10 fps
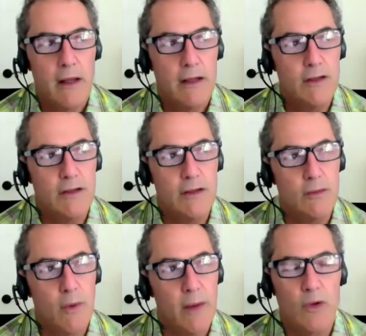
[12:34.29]
She, she,
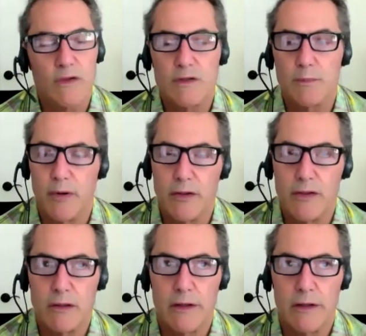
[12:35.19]
was way more
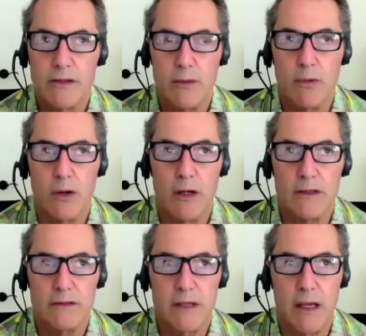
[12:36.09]
spiritual than she
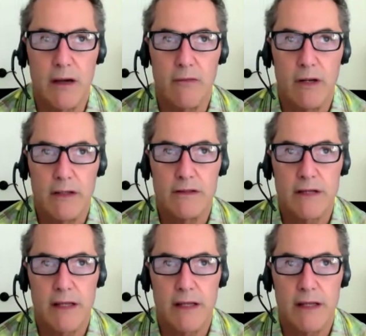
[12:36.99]
was uh, religious.